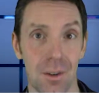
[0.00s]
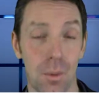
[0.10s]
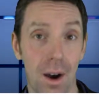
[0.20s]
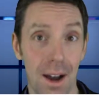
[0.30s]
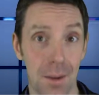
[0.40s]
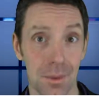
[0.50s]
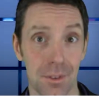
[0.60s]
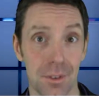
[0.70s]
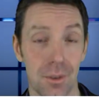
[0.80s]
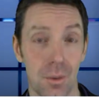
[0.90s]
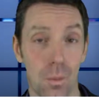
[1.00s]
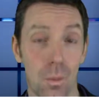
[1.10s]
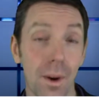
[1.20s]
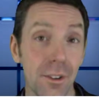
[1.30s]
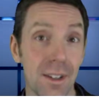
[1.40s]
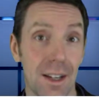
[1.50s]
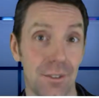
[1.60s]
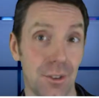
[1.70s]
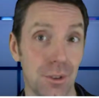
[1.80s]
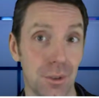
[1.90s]
What happens? What do you
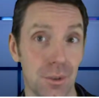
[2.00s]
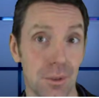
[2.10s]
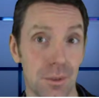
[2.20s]
have to do?